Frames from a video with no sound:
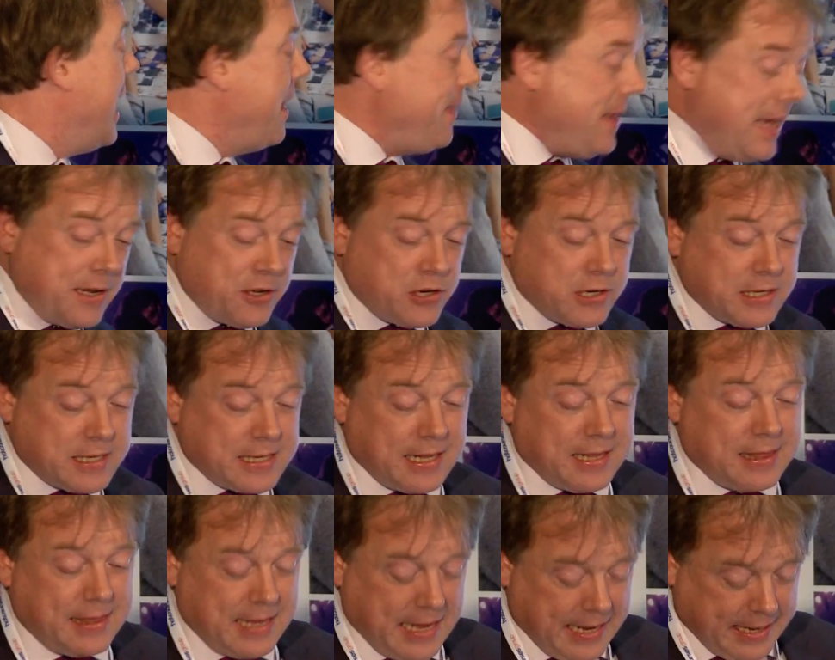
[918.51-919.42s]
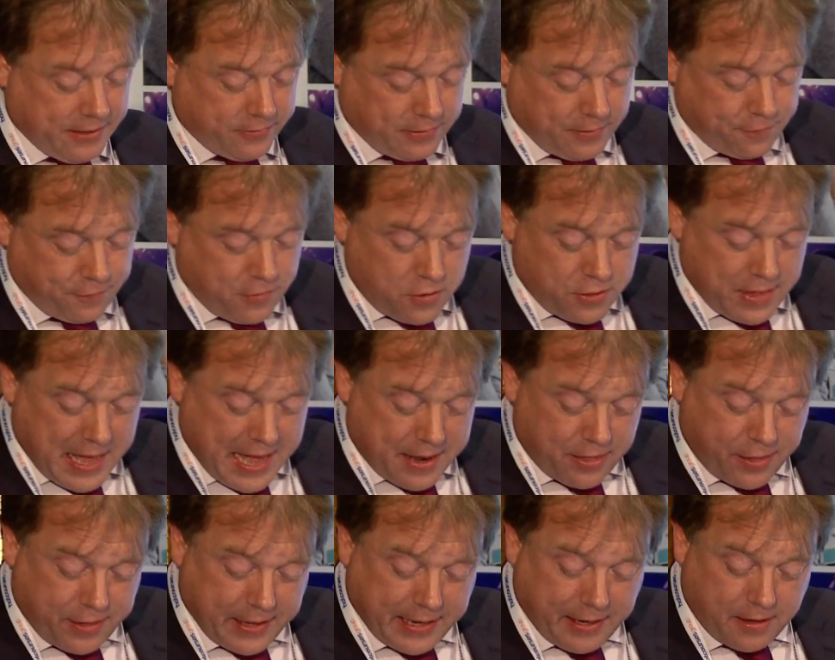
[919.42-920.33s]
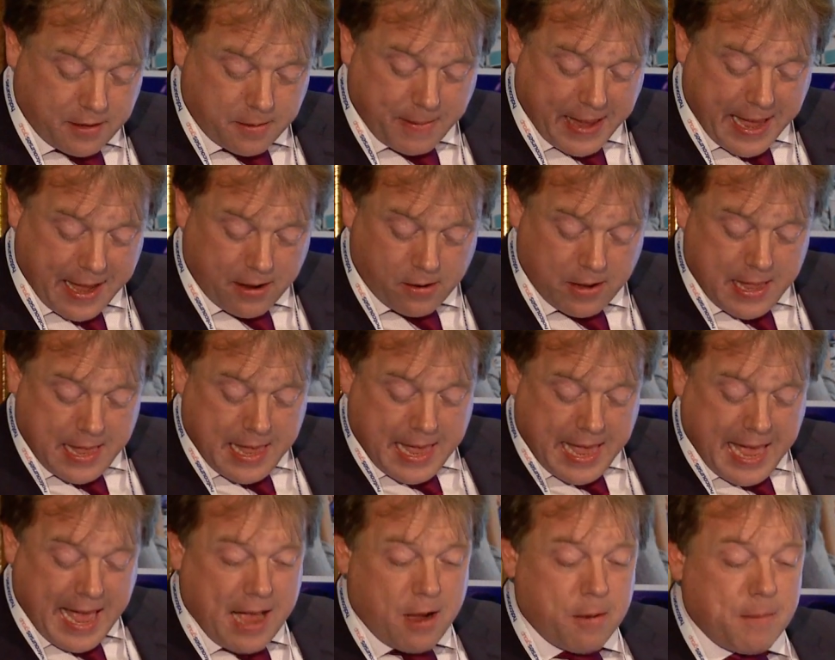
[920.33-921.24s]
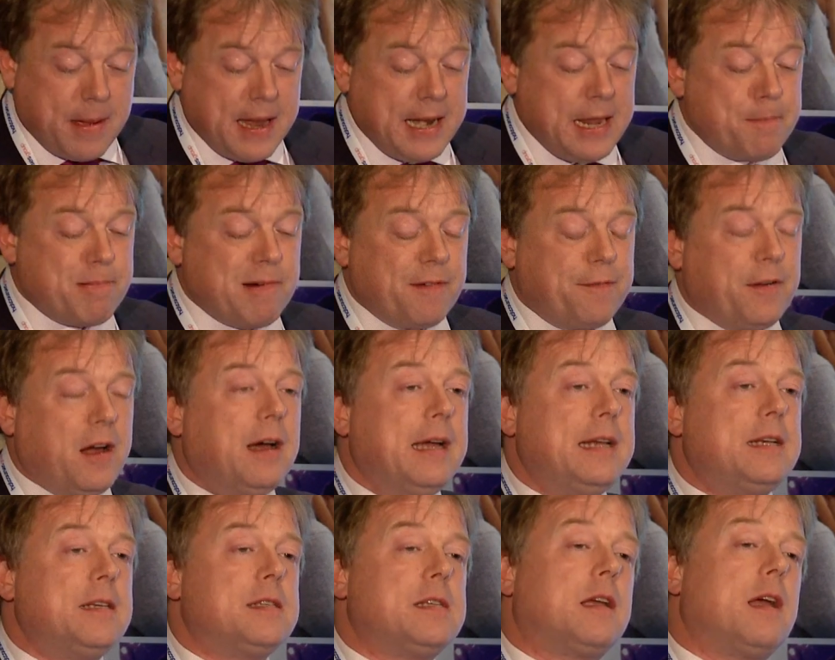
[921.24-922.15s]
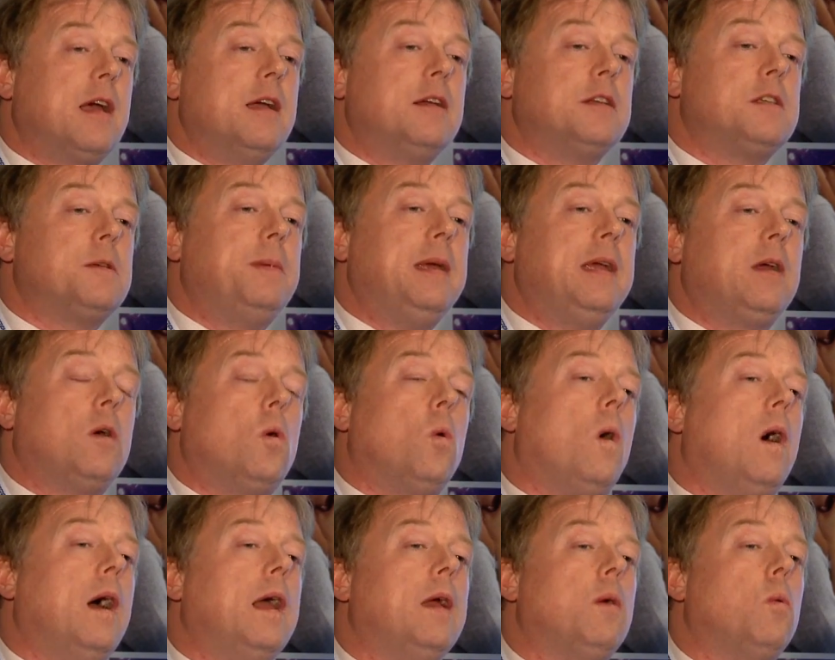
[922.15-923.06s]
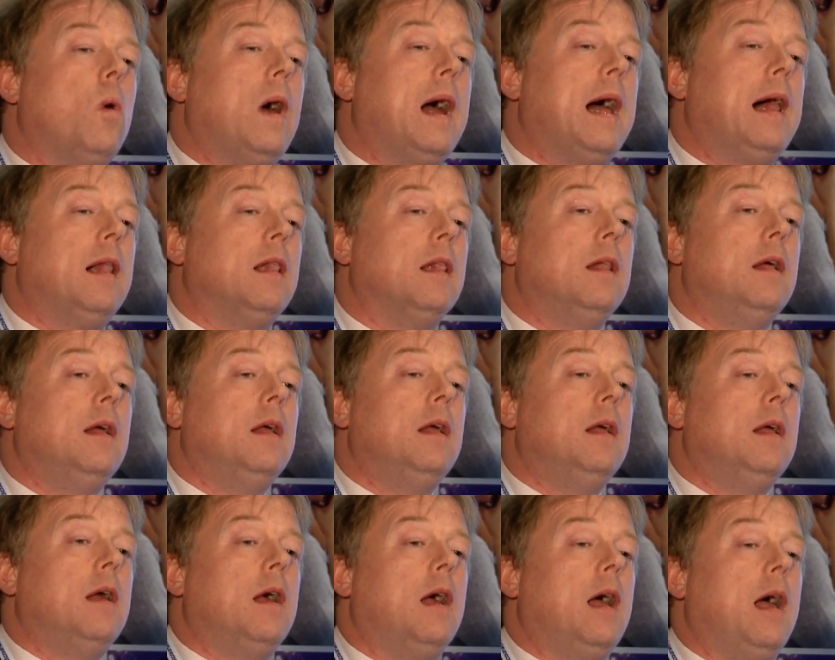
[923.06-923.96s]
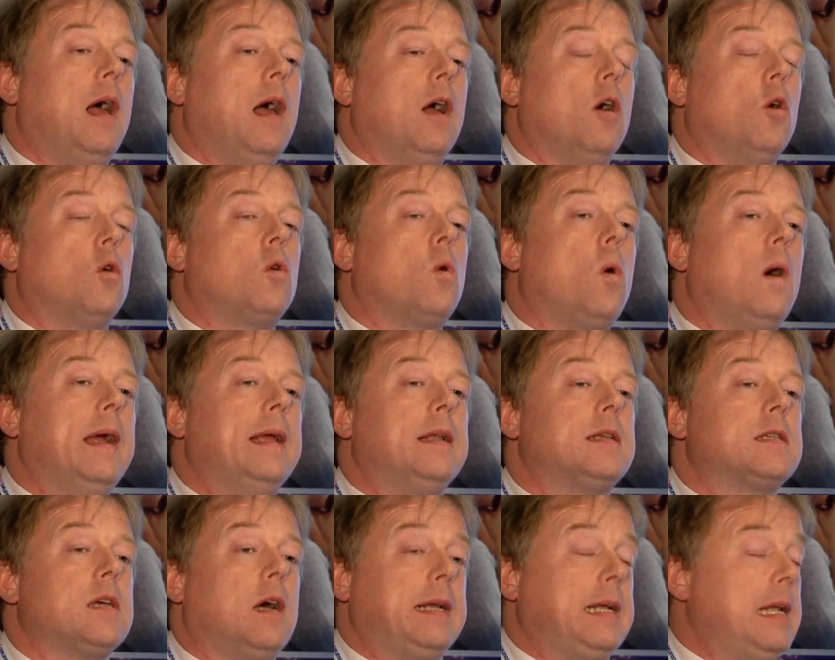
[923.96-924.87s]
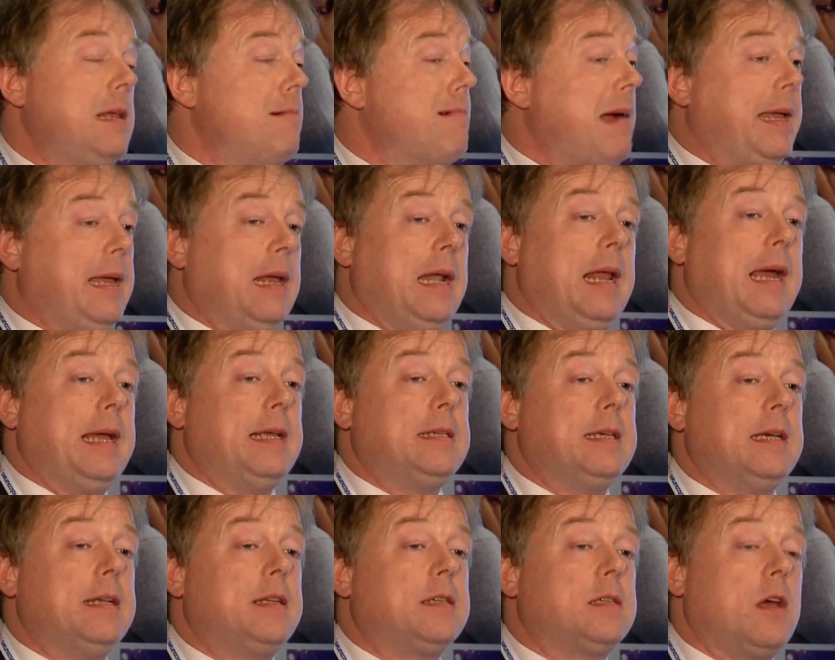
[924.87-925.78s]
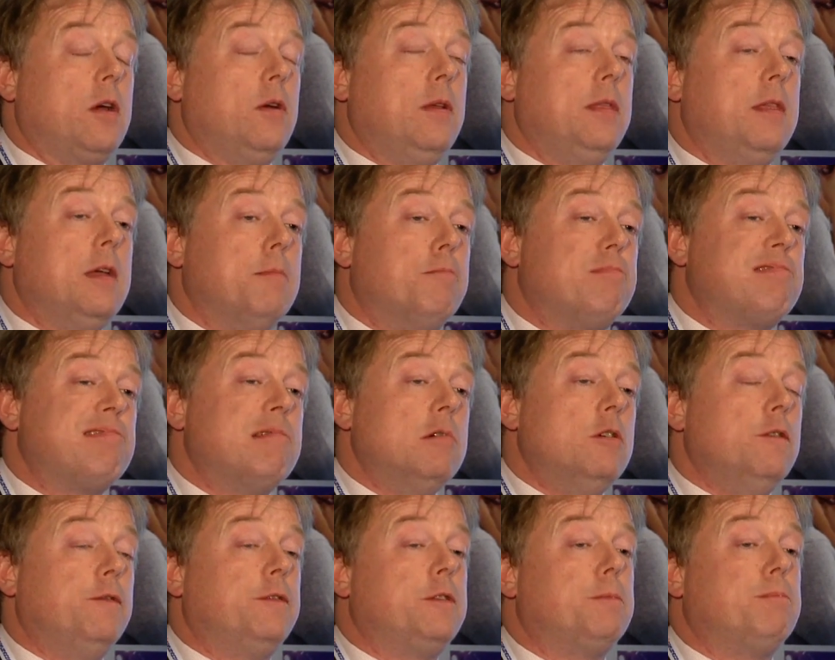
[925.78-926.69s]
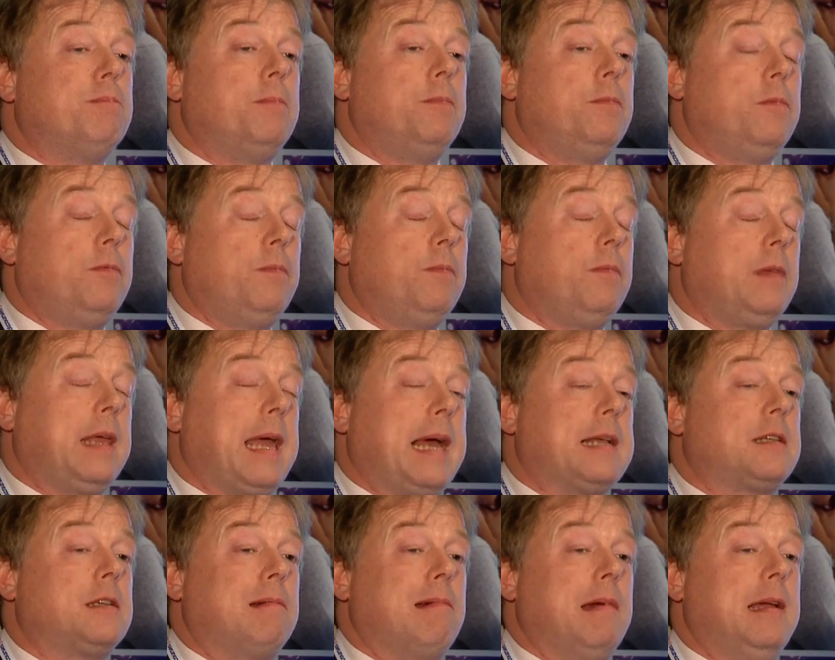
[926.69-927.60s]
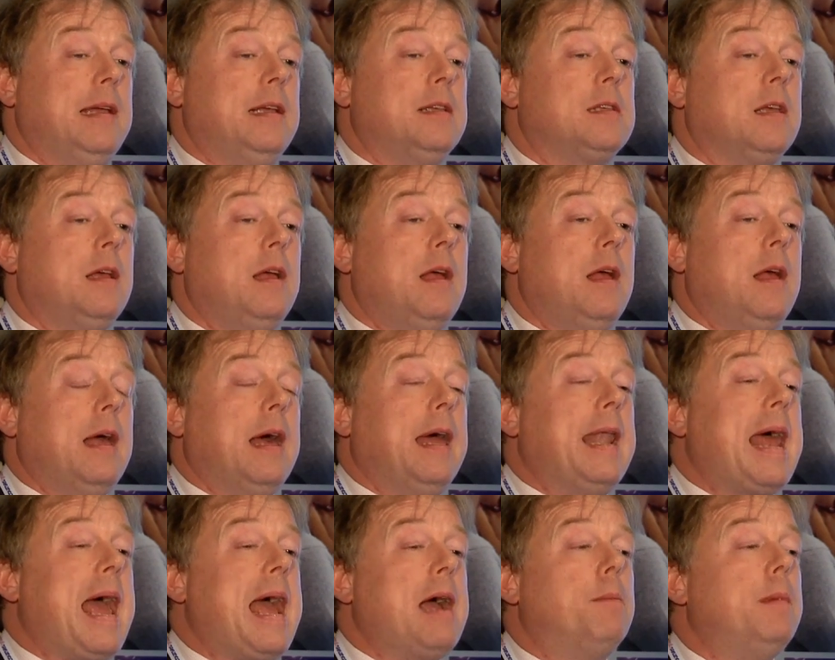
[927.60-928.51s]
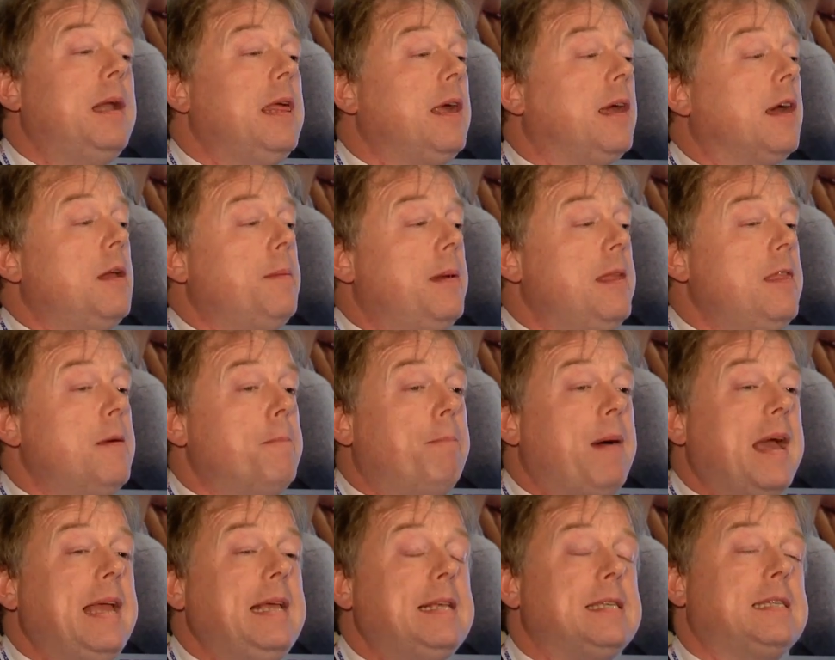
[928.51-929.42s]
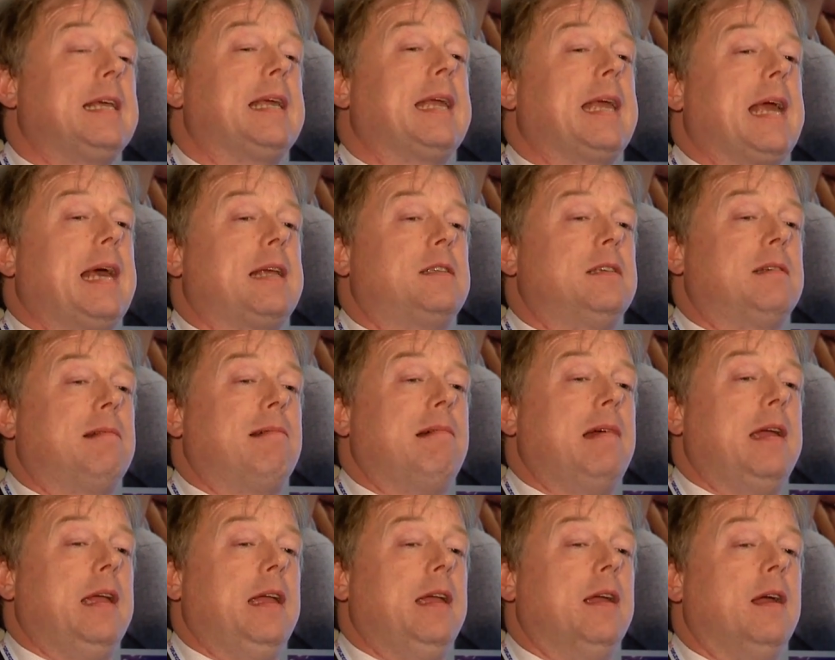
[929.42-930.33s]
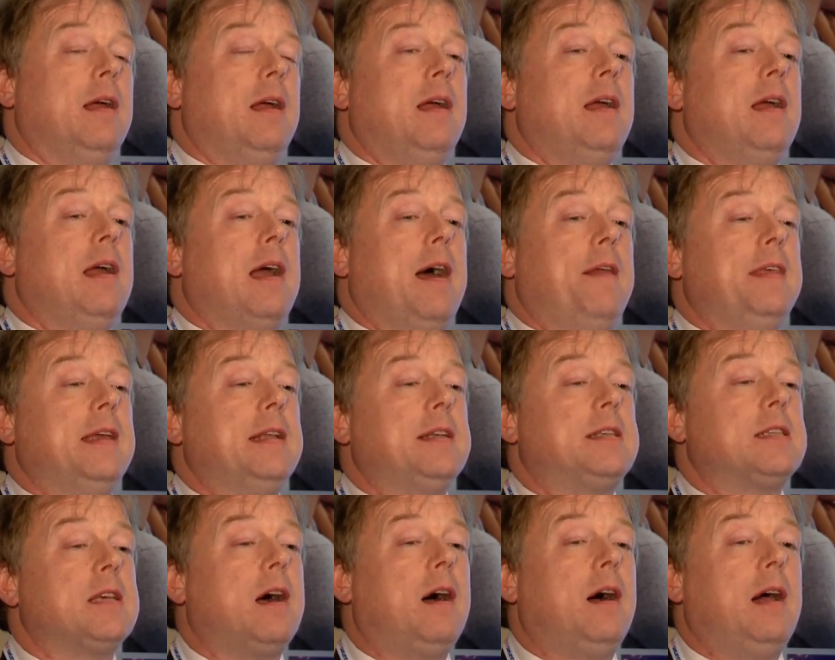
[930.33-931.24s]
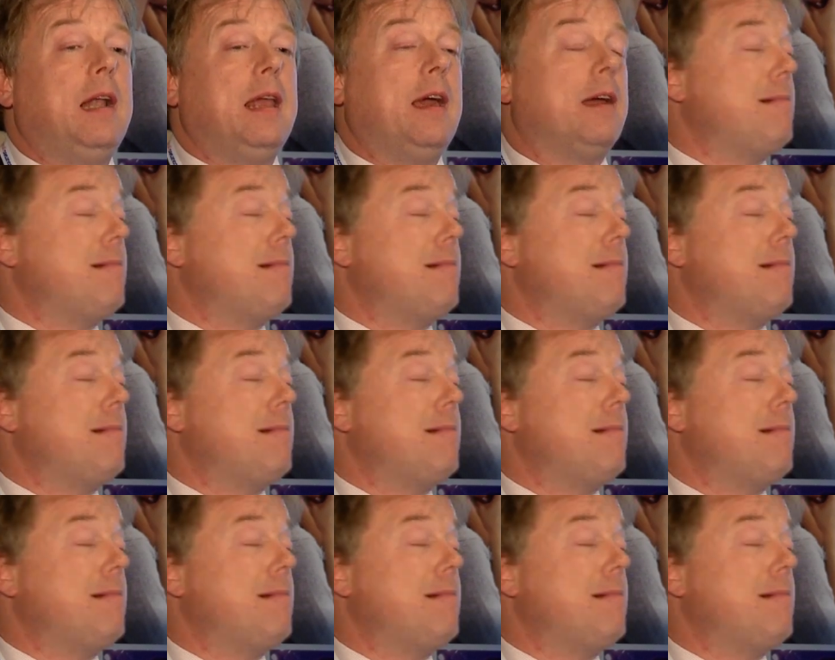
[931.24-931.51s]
And the interesting thing is, if you then think about how many providers are going to be quite well or quite tightly regulated, so in the approved categories, and how many are going to be in the basic category and the entirely